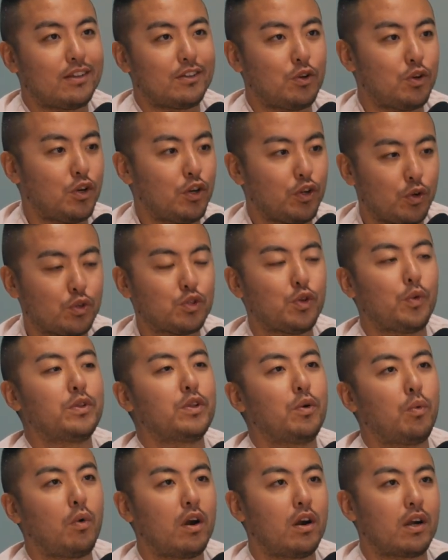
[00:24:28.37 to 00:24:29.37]
you're doing
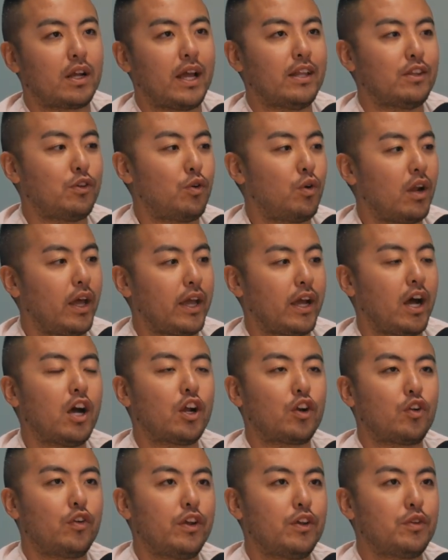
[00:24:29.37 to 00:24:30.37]
the work and you're like
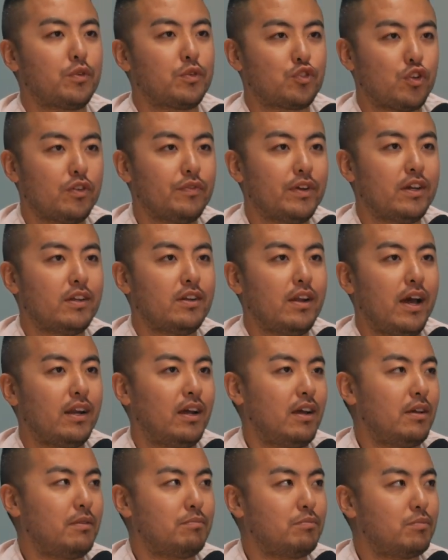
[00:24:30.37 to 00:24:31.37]
hungry, you're driven, and
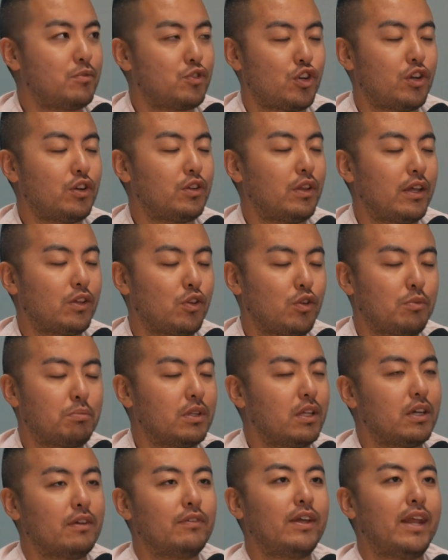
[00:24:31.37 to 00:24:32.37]
I'm sure that you
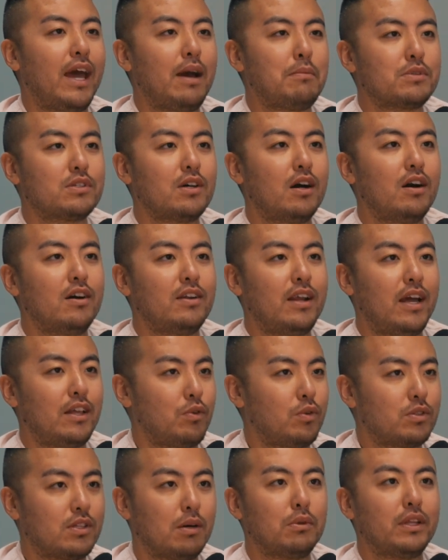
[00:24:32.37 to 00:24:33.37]
believe in Amazon and
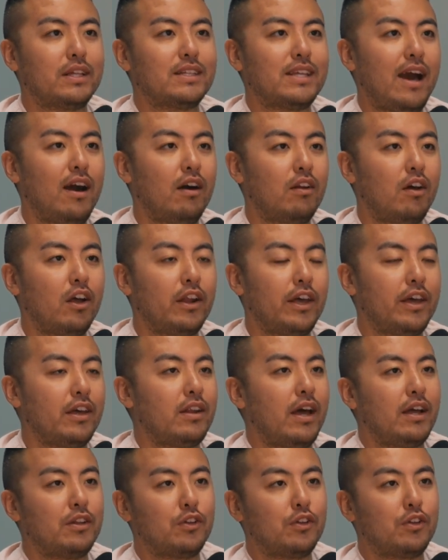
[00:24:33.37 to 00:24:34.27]
you're doubling down on it.